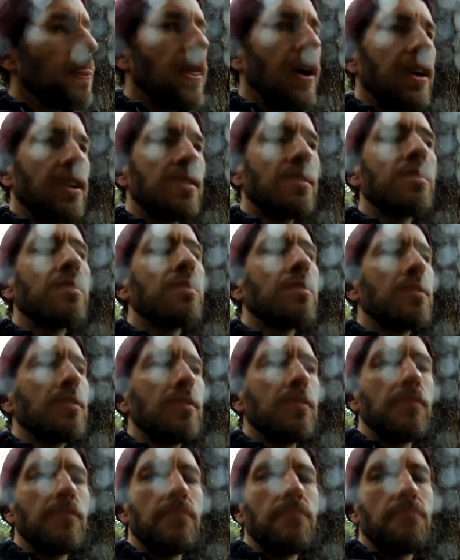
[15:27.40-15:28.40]
thus
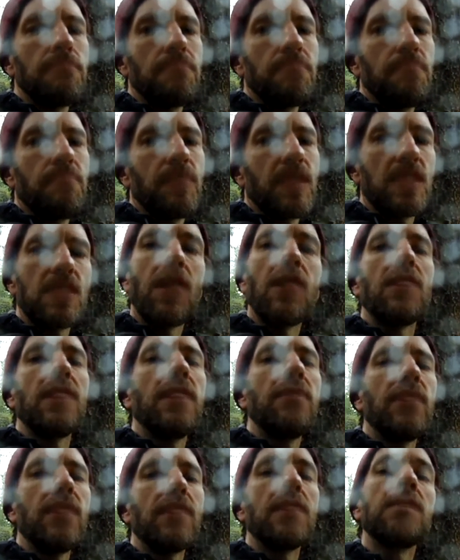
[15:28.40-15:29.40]
start
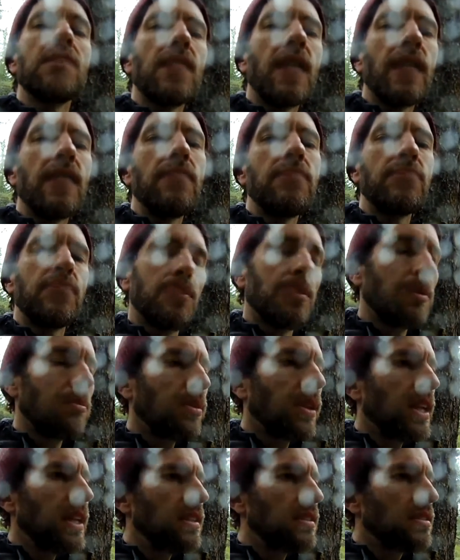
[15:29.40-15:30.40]
living life from a
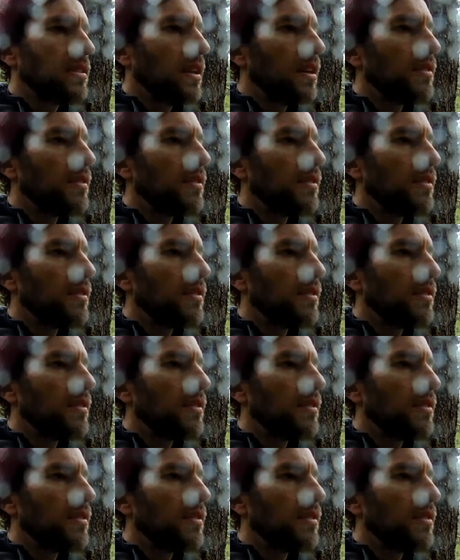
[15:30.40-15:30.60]
place